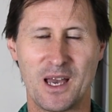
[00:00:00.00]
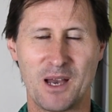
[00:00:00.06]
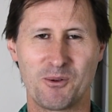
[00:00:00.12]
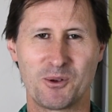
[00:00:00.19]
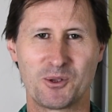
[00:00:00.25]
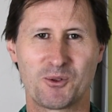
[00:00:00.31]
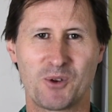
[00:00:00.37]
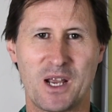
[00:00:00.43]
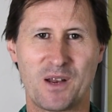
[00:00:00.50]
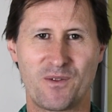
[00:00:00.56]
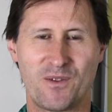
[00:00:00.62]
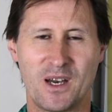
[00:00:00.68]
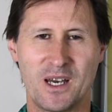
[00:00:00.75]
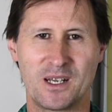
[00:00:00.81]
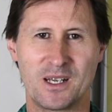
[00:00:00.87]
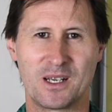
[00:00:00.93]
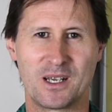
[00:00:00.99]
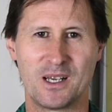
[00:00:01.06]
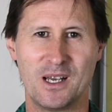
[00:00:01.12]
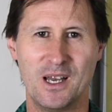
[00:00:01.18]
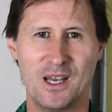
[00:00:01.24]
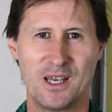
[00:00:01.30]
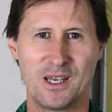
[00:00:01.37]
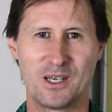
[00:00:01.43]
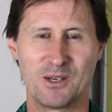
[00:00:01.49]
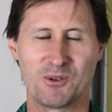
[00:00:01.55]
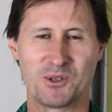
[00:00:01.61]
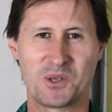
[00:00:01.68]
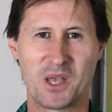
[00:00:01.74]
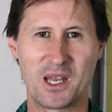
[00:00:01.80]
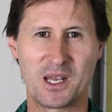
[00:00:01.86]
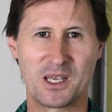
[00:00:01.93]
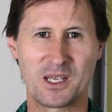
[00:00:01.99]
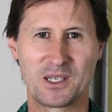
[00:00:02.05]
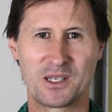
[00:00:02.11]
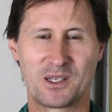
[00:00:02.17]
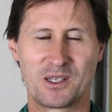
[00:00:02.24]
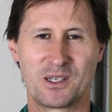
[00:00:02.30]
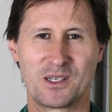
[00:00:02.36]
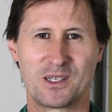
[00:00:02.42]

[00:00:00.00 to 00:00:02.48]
that was great fun. It was heading